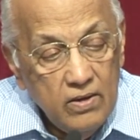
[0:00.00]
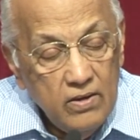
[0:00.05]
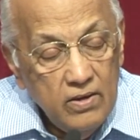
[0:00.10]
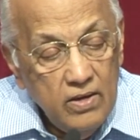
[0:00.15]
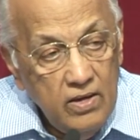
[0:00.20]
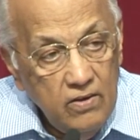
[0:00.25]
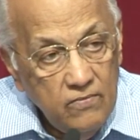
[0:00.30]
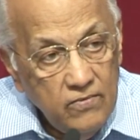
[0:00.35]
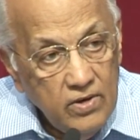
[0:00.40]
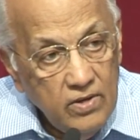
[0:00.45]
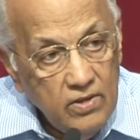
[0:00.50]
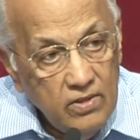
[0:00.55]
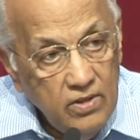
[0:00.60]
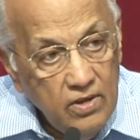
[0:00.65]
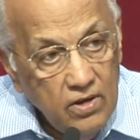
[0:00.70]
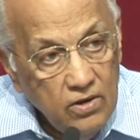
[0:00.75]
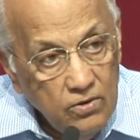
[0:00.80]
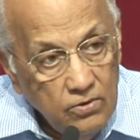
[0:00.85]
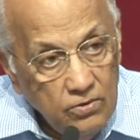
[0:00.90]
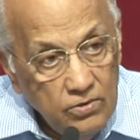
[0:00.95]
Even in
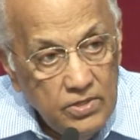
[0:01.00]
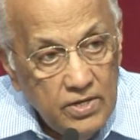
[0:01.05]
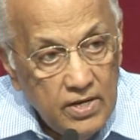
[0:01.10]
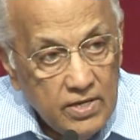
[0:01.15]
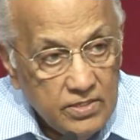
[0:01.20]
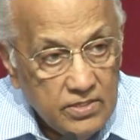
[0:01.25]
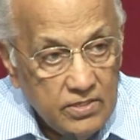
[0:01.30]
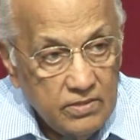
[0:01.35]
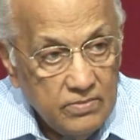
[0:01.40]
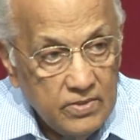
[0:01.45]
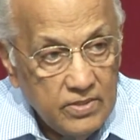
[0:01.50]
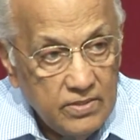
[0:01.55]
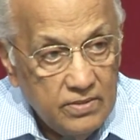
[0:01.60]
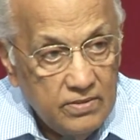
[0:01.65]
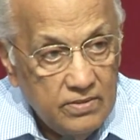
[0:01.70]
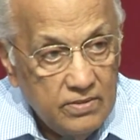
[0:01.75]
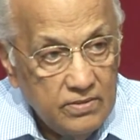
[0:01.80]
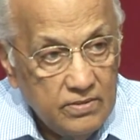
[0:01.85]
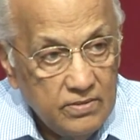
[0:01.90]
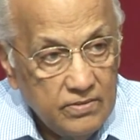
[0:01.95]
the Old
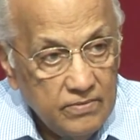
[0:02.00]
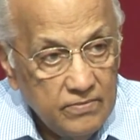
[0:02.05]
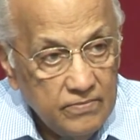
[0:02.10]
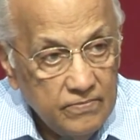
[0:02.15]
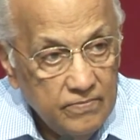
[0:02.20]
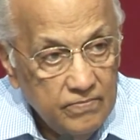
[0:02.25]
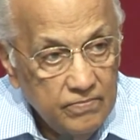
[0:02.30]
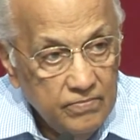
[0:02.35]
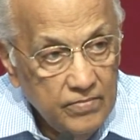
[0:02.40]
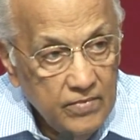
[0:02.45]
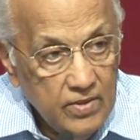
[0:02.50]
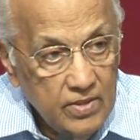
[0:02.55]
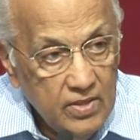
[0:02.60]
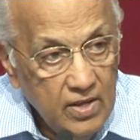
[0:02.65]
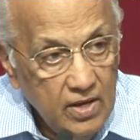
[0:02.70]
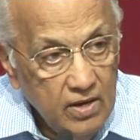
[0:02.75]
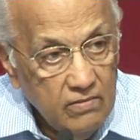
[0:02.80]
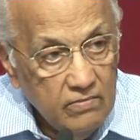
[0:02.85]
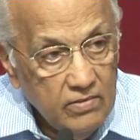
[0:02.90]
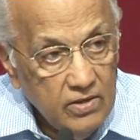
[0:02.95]
Testament,
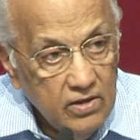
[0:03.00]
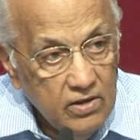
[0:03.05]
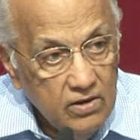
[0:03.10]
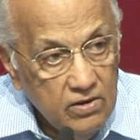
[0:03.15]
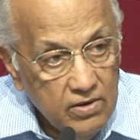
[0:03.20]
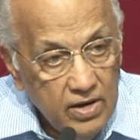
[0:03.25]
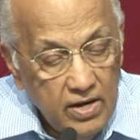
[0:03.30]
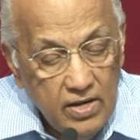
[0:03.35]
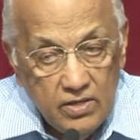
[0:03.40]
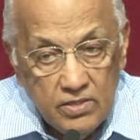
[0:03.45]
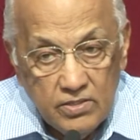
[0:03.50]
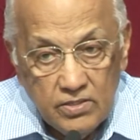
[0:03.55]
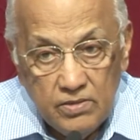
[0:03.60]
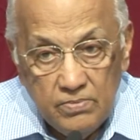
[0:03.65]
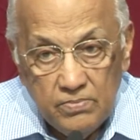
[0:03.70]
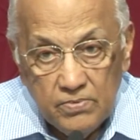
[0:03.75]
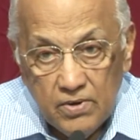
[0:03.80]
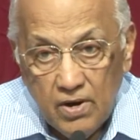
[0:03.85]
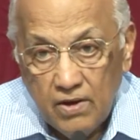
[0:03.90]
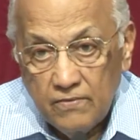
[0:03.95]
think of the
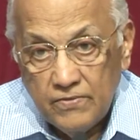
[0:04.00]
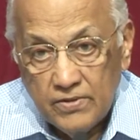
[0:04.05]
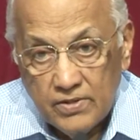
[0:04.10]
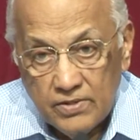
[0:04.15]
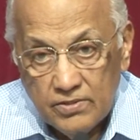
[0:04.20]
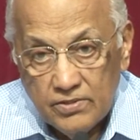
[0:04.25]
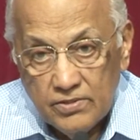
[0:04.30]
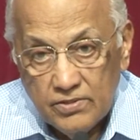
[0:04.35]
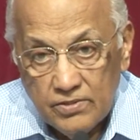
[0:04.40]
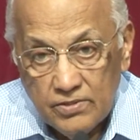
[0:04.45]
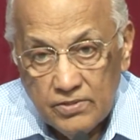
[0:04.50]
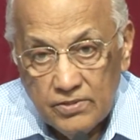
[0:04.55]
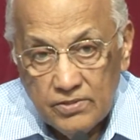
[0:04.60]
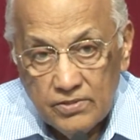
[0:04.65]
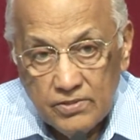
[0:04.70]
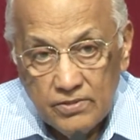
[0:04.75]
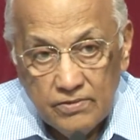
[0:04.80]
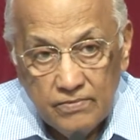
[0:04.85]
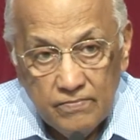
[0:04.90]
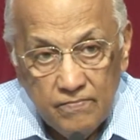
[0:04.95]
greatest prophets.
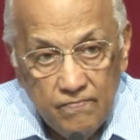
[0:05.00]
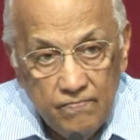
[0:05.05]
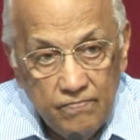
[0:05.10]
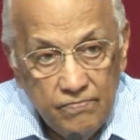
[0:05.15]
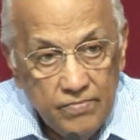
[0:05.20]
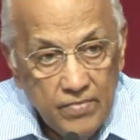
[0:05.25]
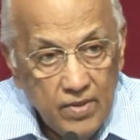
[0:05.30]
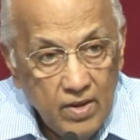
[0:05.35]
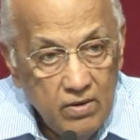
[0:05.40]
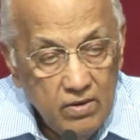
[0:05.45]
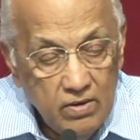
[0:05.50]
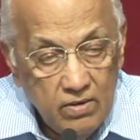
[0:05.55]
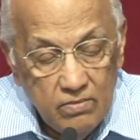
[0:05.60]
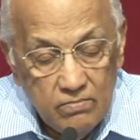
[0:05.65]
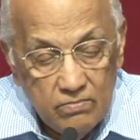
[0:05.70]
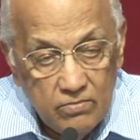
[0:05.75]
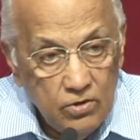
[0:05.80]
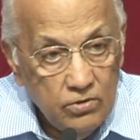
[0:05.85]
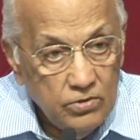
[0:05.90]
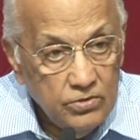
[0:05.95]

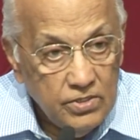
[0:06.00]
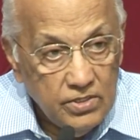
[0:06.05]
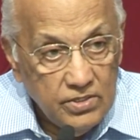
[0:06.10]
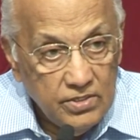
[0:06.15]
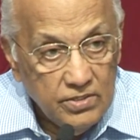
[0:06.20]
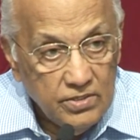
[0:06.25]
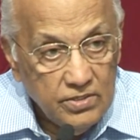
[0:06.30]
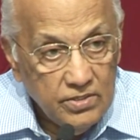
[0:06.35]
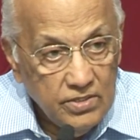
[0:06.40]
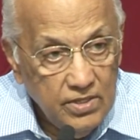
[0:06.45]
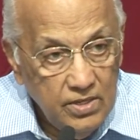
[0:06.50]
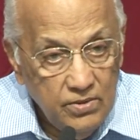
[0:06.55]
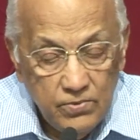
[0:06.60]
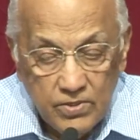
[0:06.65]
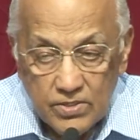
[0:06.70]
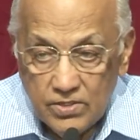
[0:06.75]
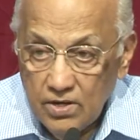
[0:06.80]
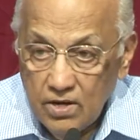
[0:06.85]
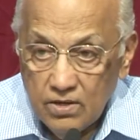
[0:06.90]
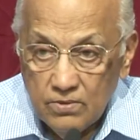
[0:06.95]
Moses, he
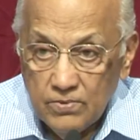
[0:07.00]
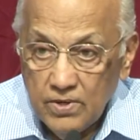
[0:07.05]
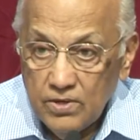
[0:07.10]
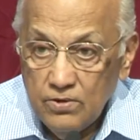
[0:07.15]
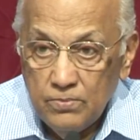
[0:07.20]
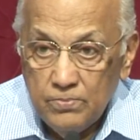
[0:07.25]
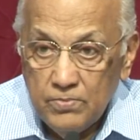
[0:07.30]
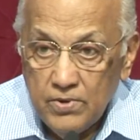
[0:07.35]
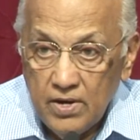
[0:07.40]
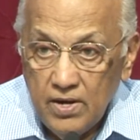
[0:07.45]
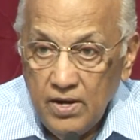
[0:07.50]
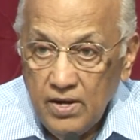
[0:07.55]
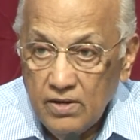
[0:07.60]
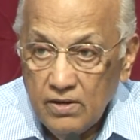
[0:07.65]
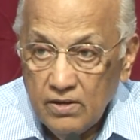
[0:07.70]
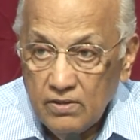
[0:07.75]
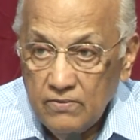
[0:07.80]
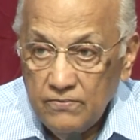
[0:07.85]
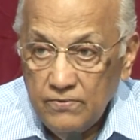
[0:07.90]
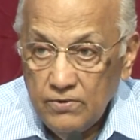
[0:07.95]
was not one who
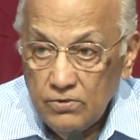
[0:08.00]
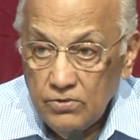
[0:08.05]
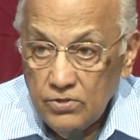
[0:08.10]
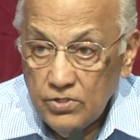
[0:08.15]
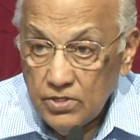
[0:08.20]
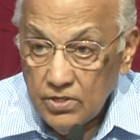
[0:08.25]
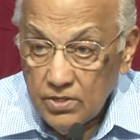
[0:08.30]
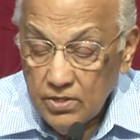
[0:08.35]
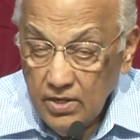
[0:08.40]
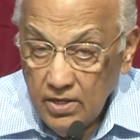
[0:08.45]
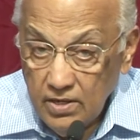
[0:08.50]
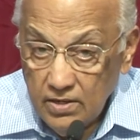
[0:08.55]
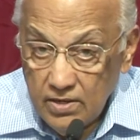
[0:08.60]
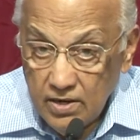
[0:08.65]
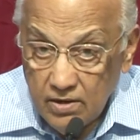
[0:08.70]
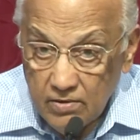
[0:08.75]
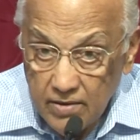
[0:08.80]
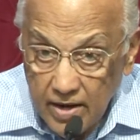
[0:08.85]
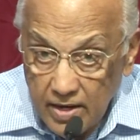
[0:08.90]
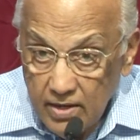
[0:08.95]
predicted the future. He
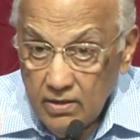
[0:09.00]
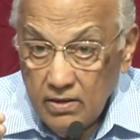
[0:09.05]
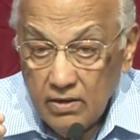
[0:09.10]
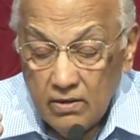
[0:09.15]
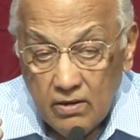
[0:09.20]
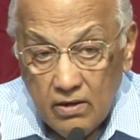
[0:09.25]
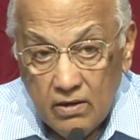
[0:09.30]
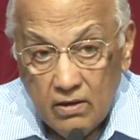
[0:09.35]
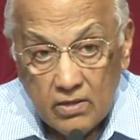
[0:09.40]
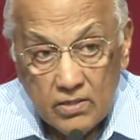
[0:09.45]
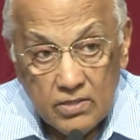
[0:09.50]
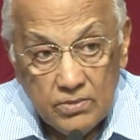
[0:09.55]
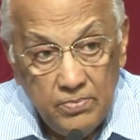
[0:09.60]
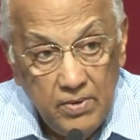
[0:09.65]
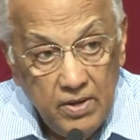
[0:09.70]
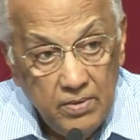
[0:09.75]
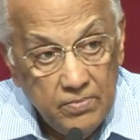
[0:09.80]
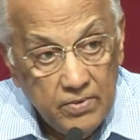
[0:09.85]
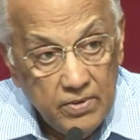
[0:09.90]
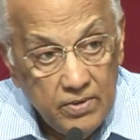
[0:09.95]
directed God's
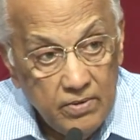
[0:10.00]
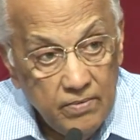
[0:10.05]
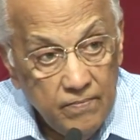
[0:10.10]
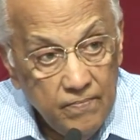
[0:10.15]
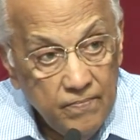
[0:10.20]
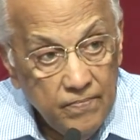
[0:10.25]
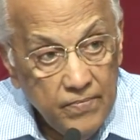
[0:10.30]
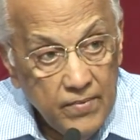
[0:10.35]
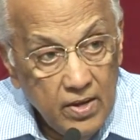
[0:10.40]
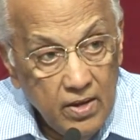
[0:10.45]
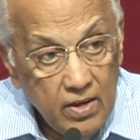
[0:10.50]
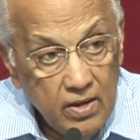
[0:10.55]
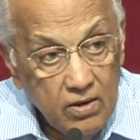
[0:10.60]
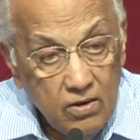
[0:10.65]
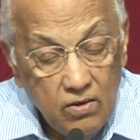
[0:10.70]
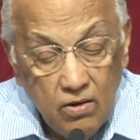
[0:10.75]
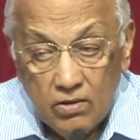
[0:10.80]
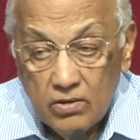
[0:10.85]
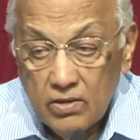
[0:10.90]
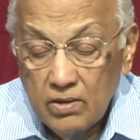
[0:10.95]
people,
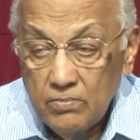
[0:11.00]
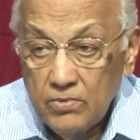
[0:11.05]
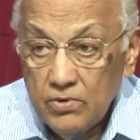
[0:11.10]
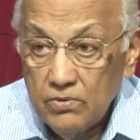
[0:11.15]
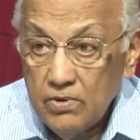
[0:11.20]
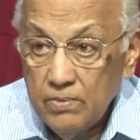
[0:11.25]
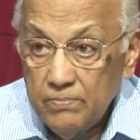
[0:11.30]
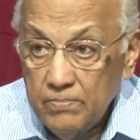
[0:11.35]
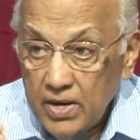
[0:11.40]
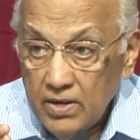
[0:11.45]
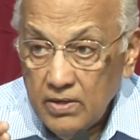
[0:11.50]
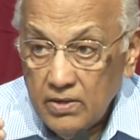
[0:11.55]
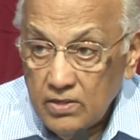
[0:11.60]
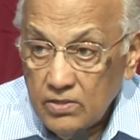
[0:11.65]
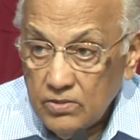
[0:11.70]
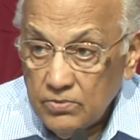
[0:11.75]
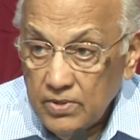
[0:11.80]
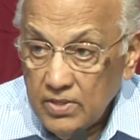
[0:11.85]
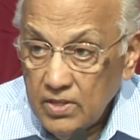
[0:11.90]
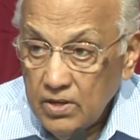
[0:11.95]
called them to
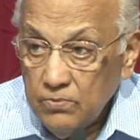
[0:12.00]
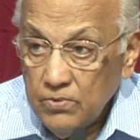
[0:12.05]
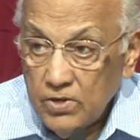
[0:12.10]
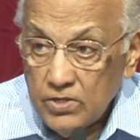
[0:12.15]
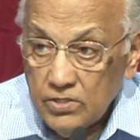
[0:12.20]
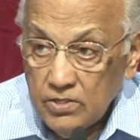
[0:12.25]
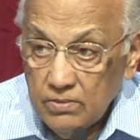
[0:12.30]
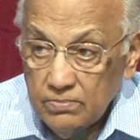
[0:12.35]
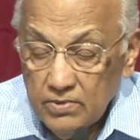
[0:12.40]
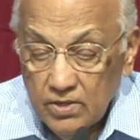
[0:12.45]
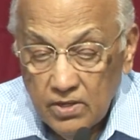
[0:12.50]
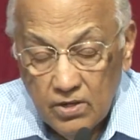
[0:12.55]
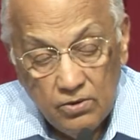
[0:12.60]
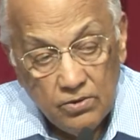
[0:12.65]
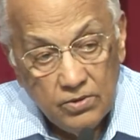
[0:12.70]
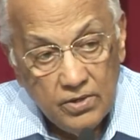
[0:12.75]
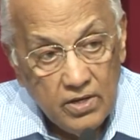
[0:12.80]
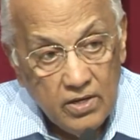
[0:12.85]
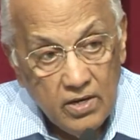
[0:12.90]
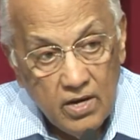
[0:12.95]
repentance when they worshiped the
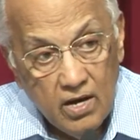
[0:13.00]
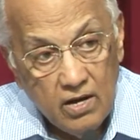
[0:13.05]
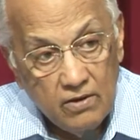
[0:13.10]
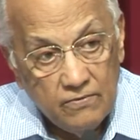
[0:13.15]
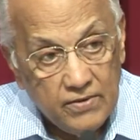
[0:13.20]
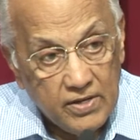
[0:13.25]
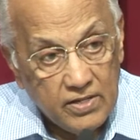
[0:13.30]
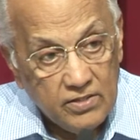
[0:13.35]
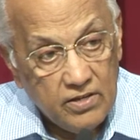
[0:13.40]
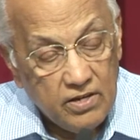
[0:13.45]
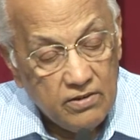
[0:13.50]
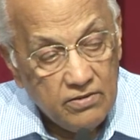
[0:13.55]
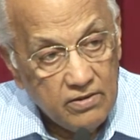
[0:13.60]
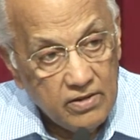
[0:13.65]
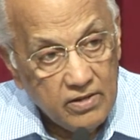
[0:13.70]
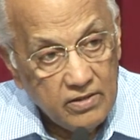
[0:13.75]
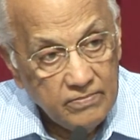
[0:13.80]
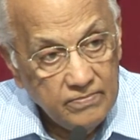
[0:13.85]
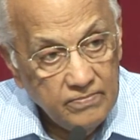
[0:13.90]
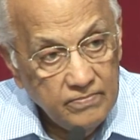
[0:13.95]
golden calf, etc.